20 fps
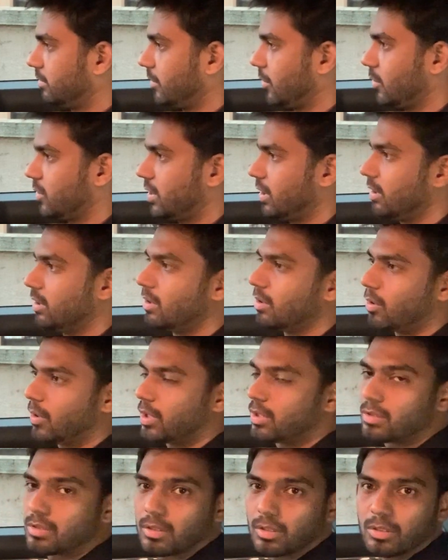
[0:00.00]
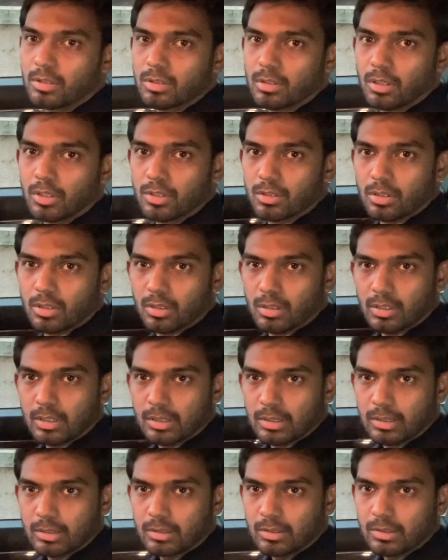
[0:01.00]
You see the noise, it's
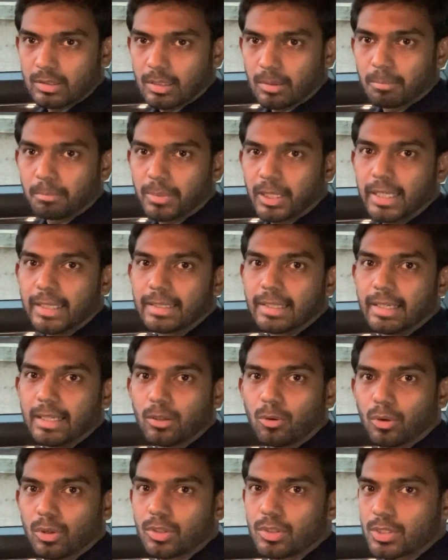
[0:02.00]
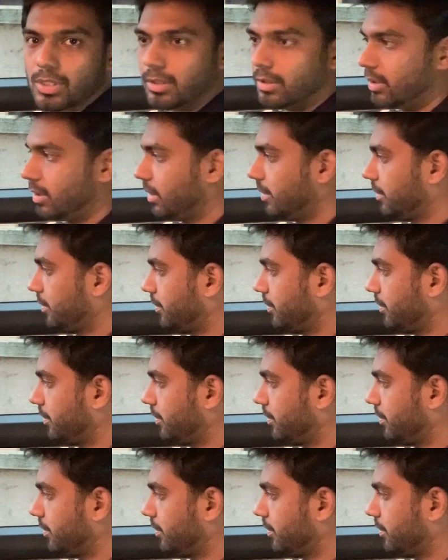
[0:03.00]
completely constant.